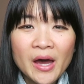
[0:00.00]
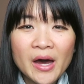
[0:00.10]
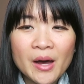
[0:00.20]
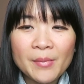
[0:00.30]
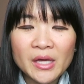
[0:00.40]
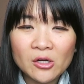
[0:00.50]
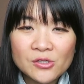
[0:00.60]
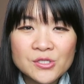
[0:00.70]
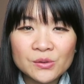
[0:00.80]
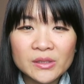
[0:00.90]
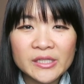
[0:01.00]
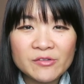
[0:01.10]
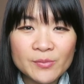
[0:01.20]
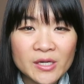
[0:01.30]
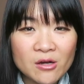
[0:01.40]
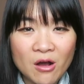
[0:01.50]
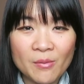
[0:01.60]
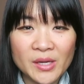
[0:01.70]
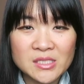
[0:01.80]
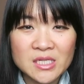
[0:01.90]
And also leave me a
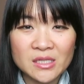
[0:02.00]
comment